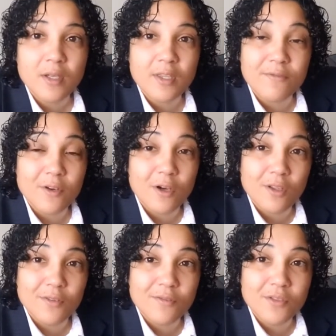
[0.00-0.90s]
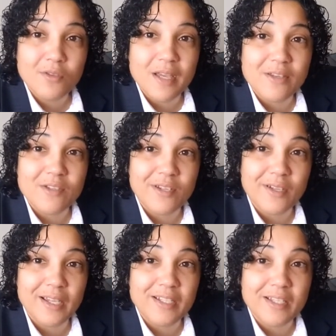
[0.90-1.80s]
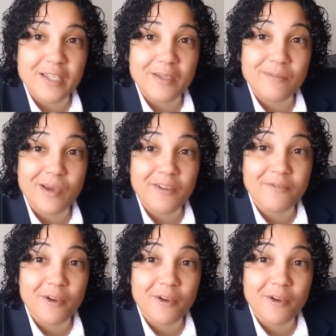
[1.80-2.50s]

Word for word: In the fall of 2019, my